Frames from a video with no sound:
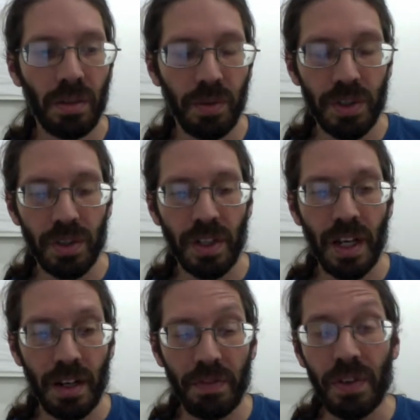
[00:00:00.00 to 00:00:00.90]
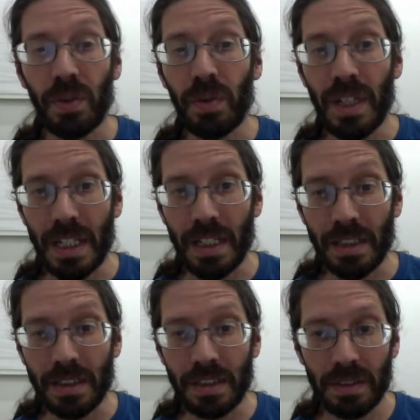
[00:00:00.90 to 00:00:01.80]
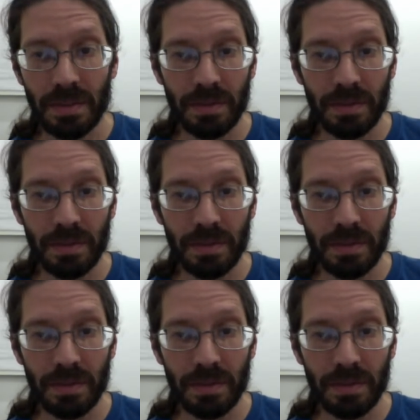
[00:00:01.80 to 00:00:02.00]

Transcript: we should get a few knees.